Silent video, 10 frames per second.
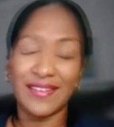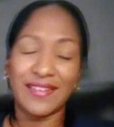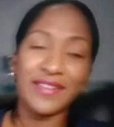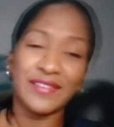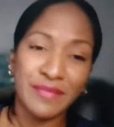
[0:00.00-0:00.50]

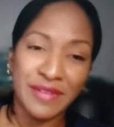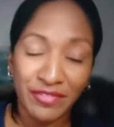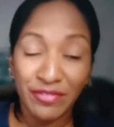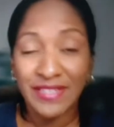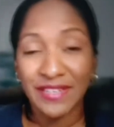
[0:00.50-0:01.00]

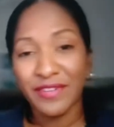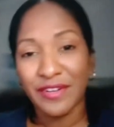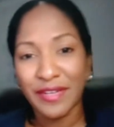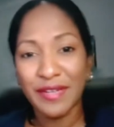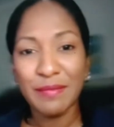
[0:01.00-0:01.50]
Raise a
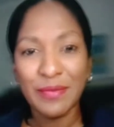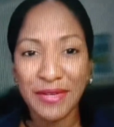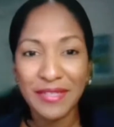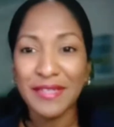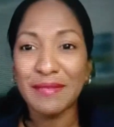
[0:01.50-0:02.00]
very
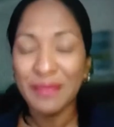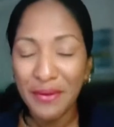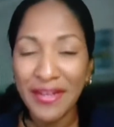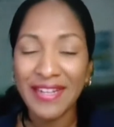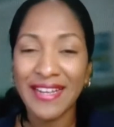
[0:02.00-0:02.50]
important
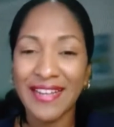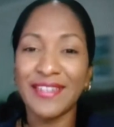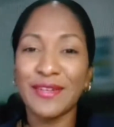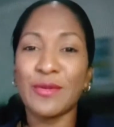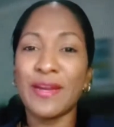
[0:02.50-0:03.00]
point that
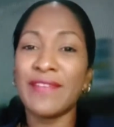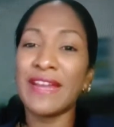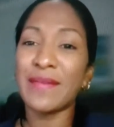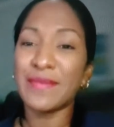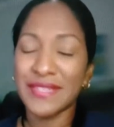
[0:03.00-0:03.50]
whatever
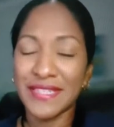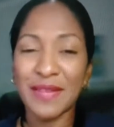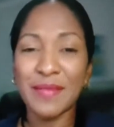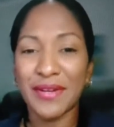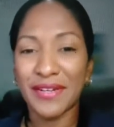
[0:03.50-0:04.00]
happens in
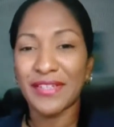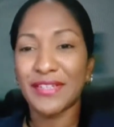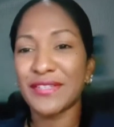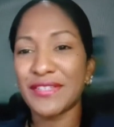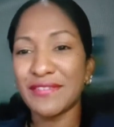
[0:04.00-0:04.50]
America
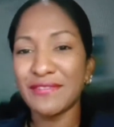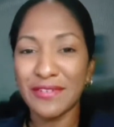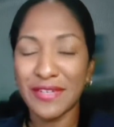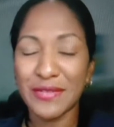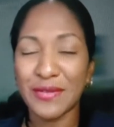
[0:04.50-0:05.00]
does
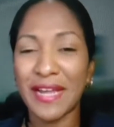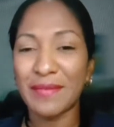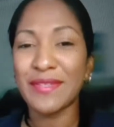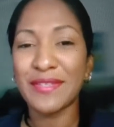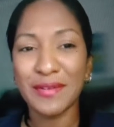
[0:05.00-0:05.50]
influence what
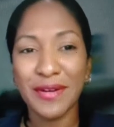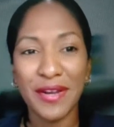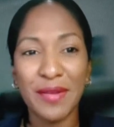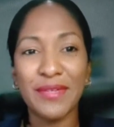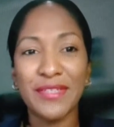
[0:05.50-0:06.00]
happens out
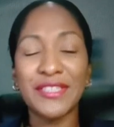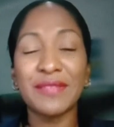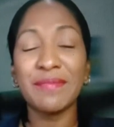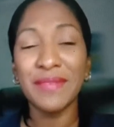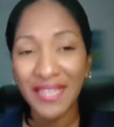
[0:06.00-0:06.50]
here. But
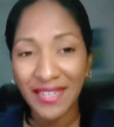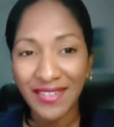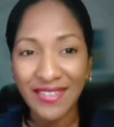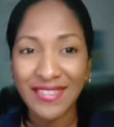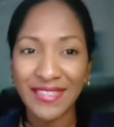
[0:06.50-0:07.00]

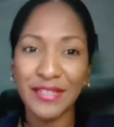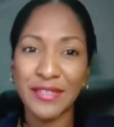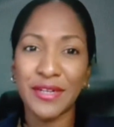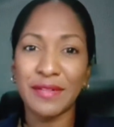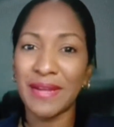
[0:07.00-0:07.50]
Jamaica's
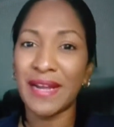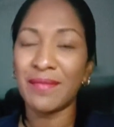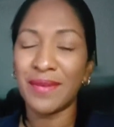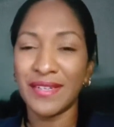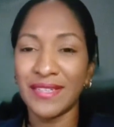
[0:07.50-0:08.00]
central
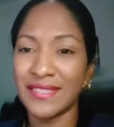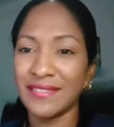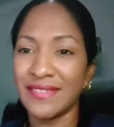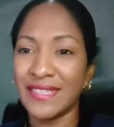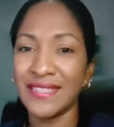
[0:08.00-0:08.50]
bank policy
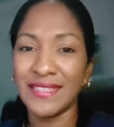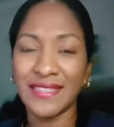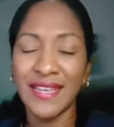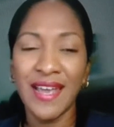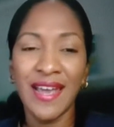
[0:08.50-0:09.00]
rates,
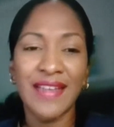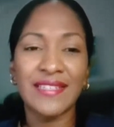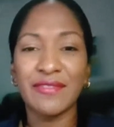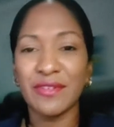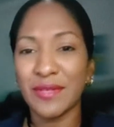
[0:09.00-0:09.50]
as
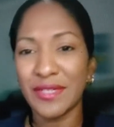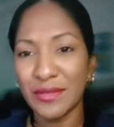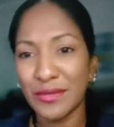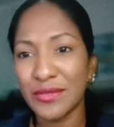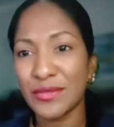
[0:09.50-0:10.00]
everyone
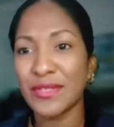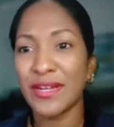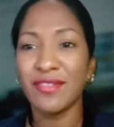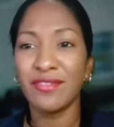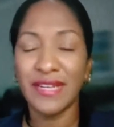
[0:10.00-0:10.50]
knows, those
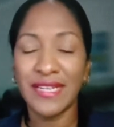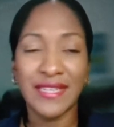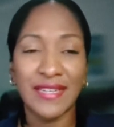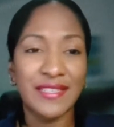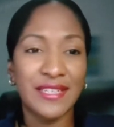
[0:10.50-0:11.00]
are the rates
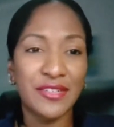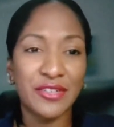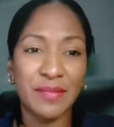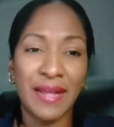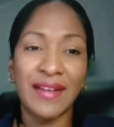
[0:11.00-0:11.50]
that the
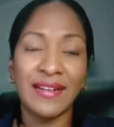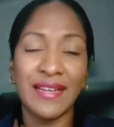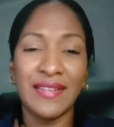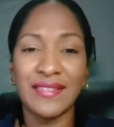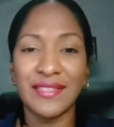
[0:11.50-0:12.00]
central bank
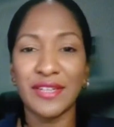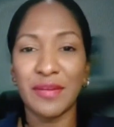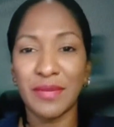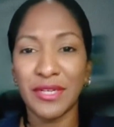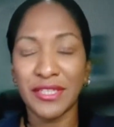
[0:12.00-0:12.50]
lends to
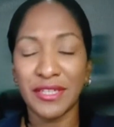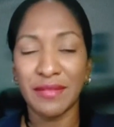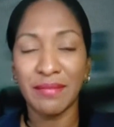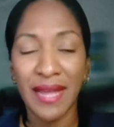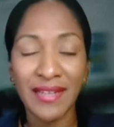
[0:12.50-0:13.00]

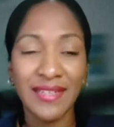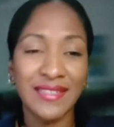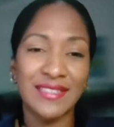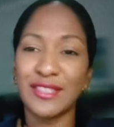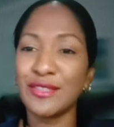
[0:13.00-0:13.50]
commercial banks, and
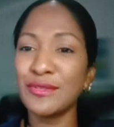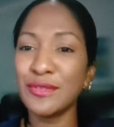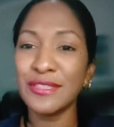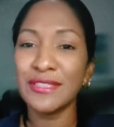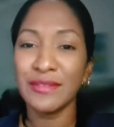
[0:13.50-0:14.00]
it's a
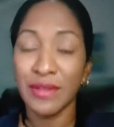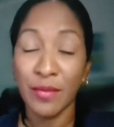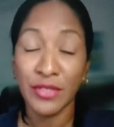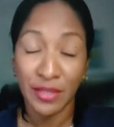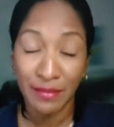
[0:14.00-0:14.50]
tool,
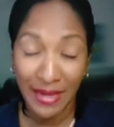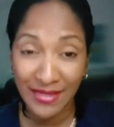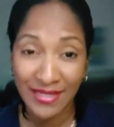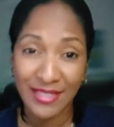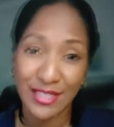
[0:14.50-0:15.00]
commercial
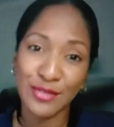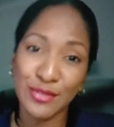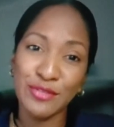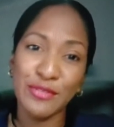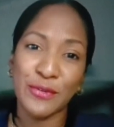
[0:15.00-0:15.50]
banks, and it's a
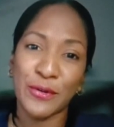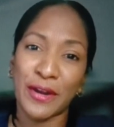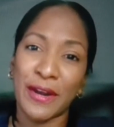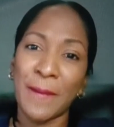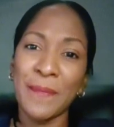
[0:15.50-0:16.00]
tool
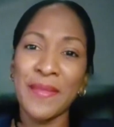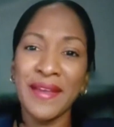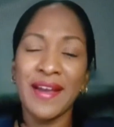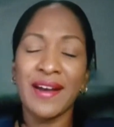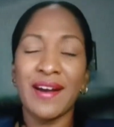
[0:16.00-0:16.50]
for
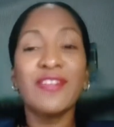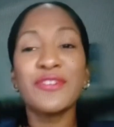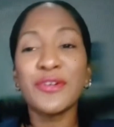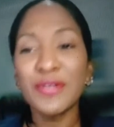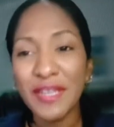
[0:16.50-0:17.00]

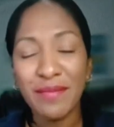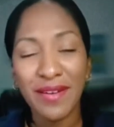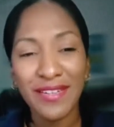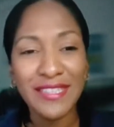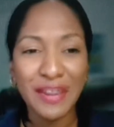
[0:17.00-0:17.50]
controlling
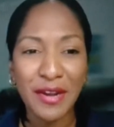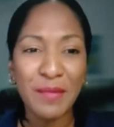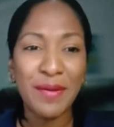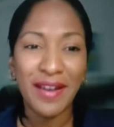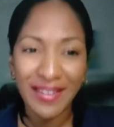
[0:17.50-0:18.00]

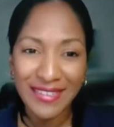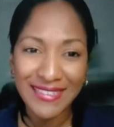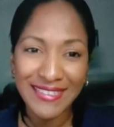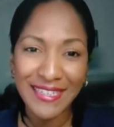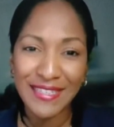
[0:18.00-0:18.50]
monetary
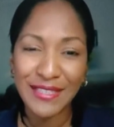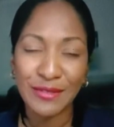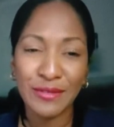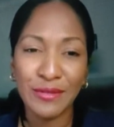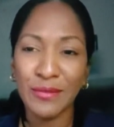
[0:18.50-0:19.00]
policy.
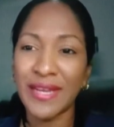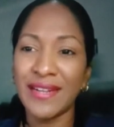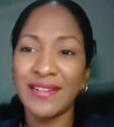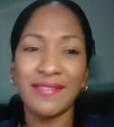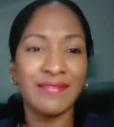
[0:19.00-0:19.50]
So
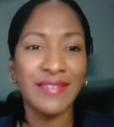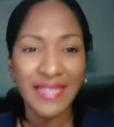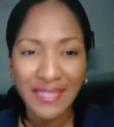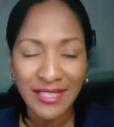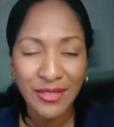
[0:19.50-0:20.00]
when the
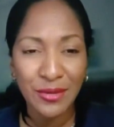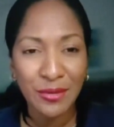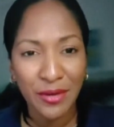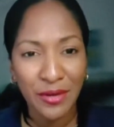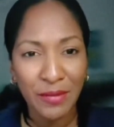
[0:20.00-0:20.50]
rates go
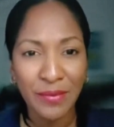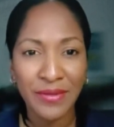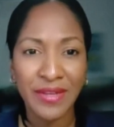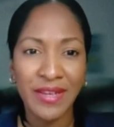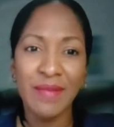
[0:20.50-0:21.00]
up,
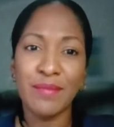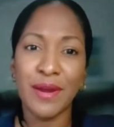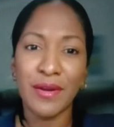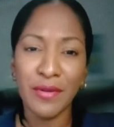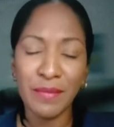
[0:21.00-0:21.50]

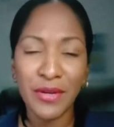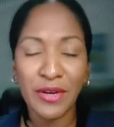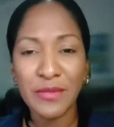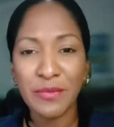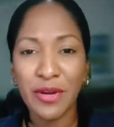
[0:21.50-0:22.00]
borrowing
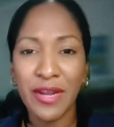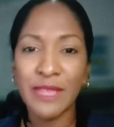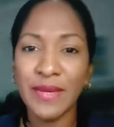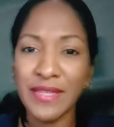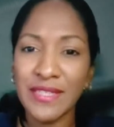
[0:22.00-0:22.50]
becomes more
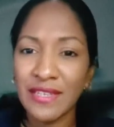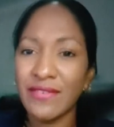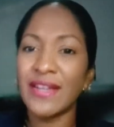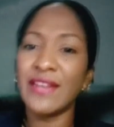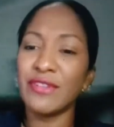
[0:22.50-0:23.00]
expensive
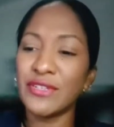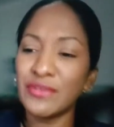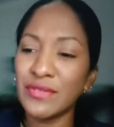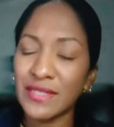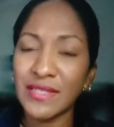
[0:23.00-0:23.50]
and it
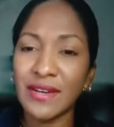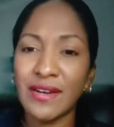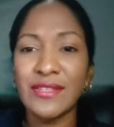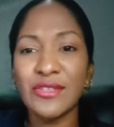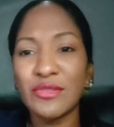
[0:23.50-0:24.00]
reduces
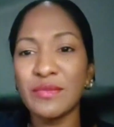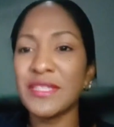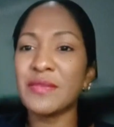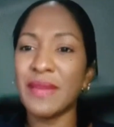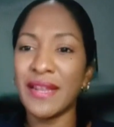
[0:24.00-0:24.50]
consumer
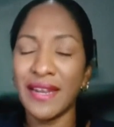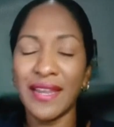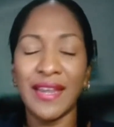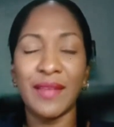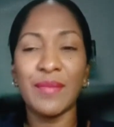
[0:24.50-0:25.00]

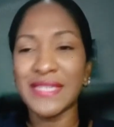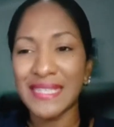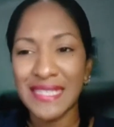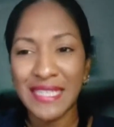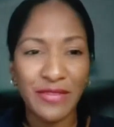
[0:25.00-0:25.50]
spending,
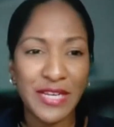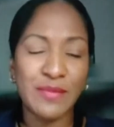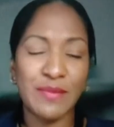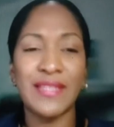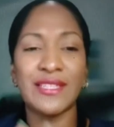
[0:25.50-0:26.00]
business
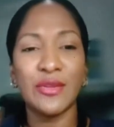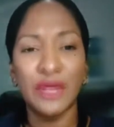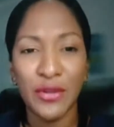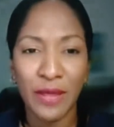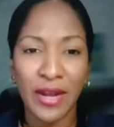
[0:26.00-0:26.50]
investment,
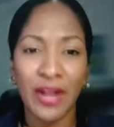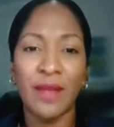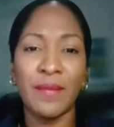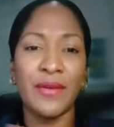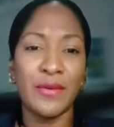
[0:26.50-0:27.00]
slowing down
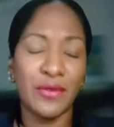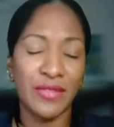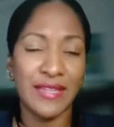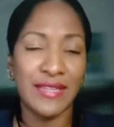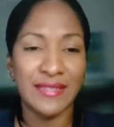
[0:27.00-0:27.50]
economic growth,
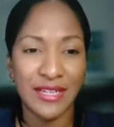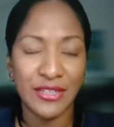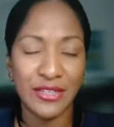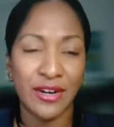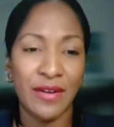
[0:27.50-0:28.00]

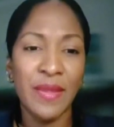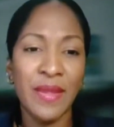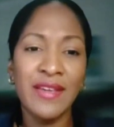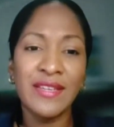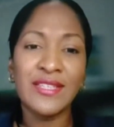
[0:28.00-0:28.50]
etc.
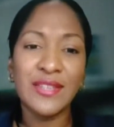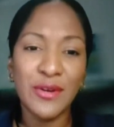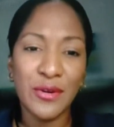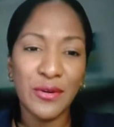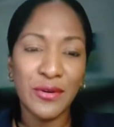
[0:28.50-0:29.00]

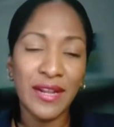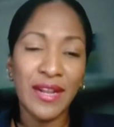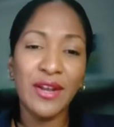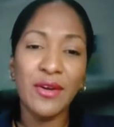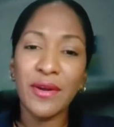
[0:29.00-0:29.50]
So,
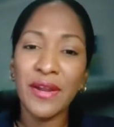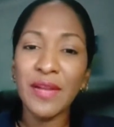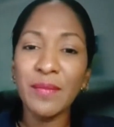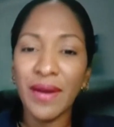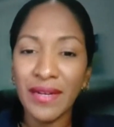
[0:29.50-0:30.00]
lowering
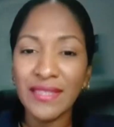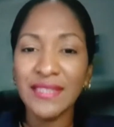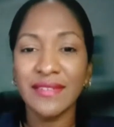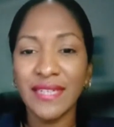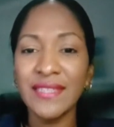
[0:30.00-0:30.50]
the
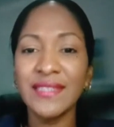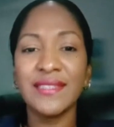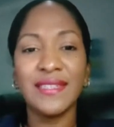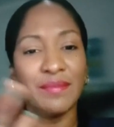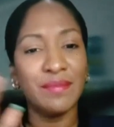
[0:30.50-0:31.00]
policy rate,
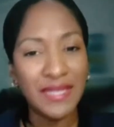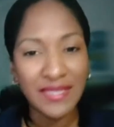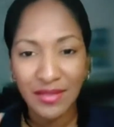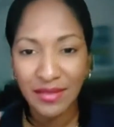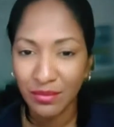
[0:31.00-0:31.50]
it
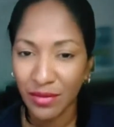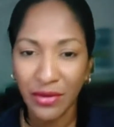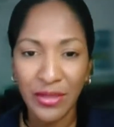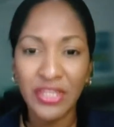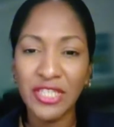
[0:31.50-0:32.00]
makes the
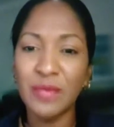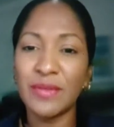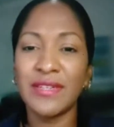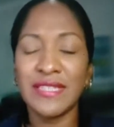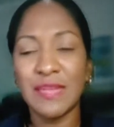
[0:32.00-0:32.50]
borrowing cheaper,
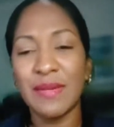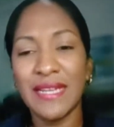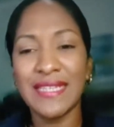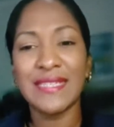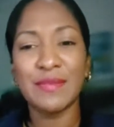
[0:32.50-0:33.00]

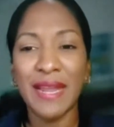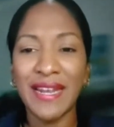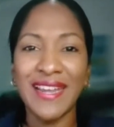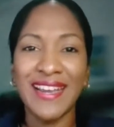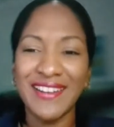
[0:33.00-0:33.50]
stimulates
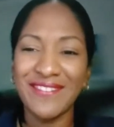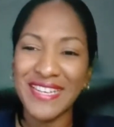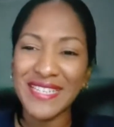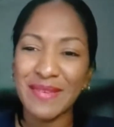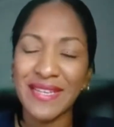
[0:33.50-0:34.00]
spending and
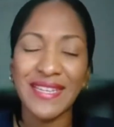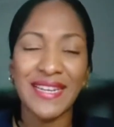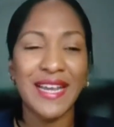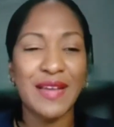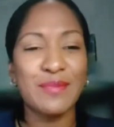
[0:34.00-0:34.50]
investment, and
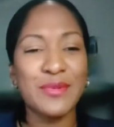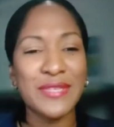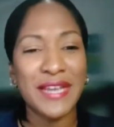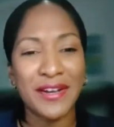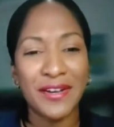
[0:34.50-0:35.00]
it can
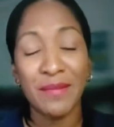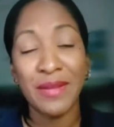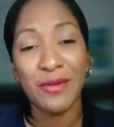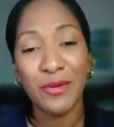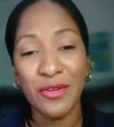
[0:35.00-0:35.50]
boost
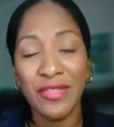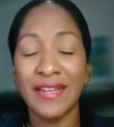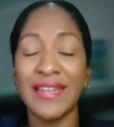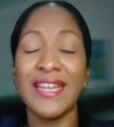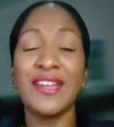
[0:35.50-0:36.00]
economic growth
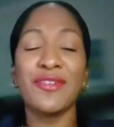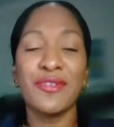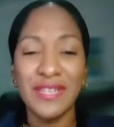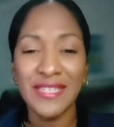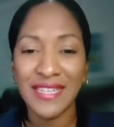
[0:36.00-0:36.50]
and
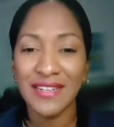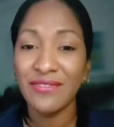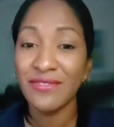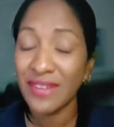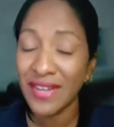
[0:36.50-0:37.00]
increase
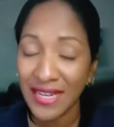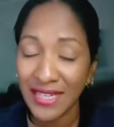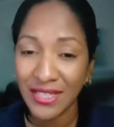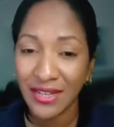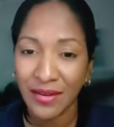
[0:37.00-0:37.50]

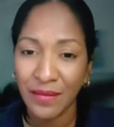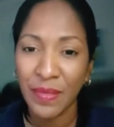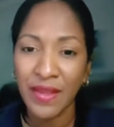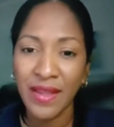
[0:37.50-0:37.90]
inflation.